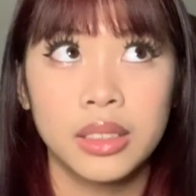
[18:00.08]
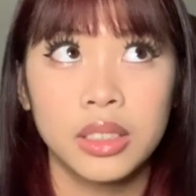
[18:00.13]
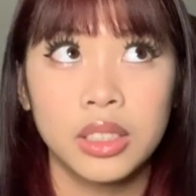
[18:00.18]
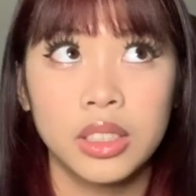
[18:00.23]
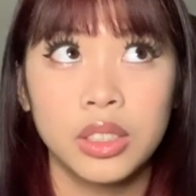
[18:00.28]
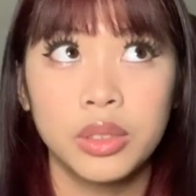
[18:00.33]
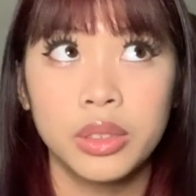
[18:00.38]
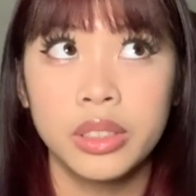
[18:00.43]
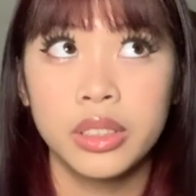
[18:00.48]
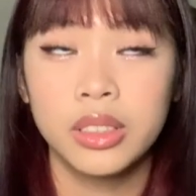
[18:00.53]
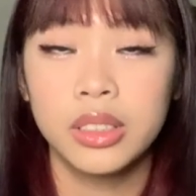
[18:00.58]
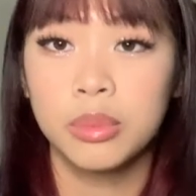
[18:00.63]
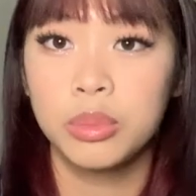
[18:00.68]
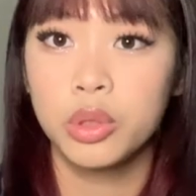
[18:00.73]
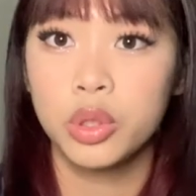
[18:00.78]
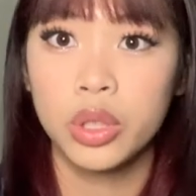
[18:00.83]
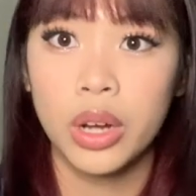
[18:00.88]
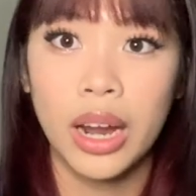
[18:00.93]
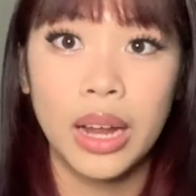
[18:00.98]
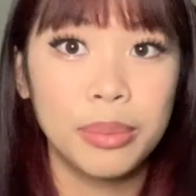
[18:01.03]
you can
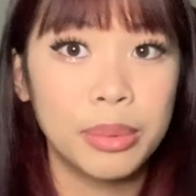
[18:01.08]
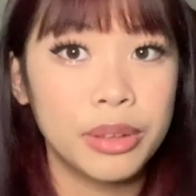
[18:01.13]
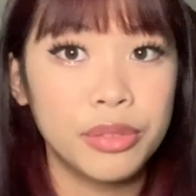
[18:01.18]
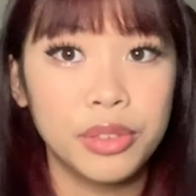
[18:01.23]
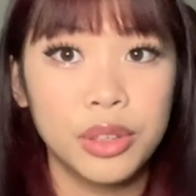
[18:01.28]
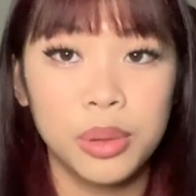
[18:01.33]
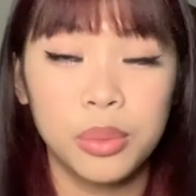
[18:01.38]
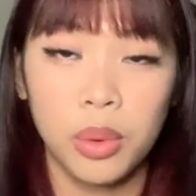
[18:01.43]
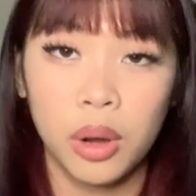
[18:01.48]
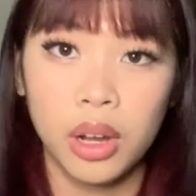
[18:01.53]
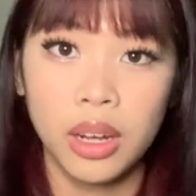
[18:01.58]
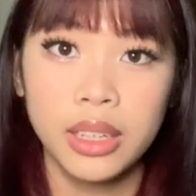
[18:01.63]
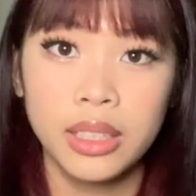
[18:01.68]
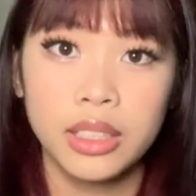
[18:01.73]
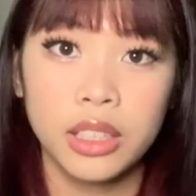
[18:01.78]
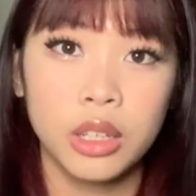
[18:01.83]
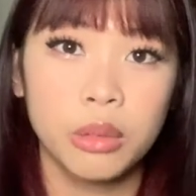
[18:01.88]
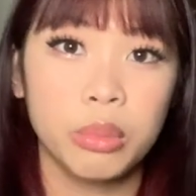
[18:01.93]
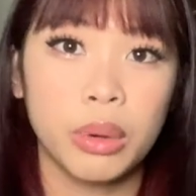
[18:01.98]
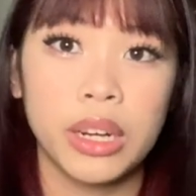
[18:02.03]
subscribe if you want.
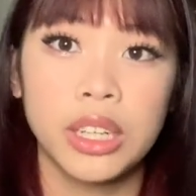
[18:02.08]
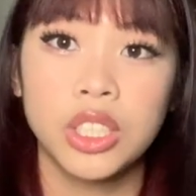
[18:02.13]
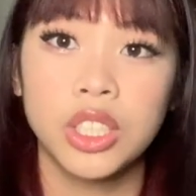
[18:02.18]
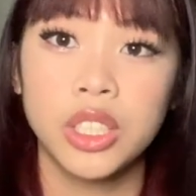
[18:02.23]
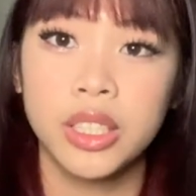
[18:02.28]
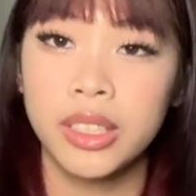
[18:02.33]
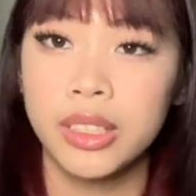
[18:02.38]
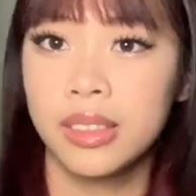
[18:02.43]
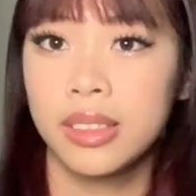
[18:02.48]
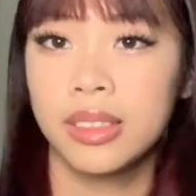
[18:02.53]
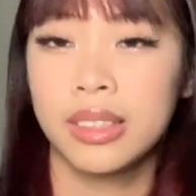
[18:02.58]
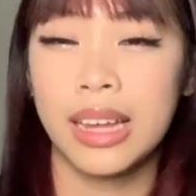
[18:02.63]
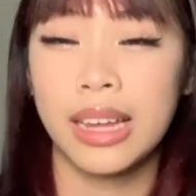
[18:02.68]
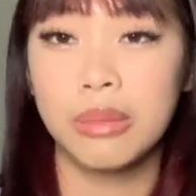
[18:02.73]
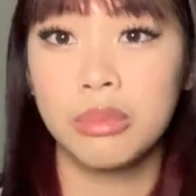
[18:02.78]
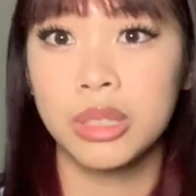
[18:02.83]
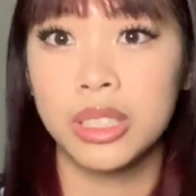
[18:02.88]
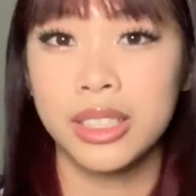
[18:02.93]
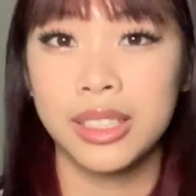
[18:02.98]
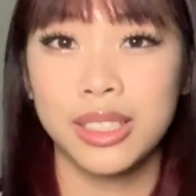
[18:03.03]
No pressure this
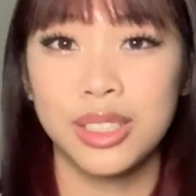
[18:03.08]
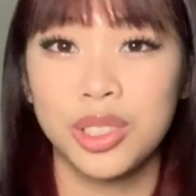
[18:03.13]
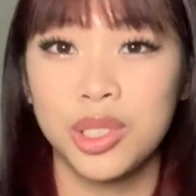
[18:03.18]
time because it's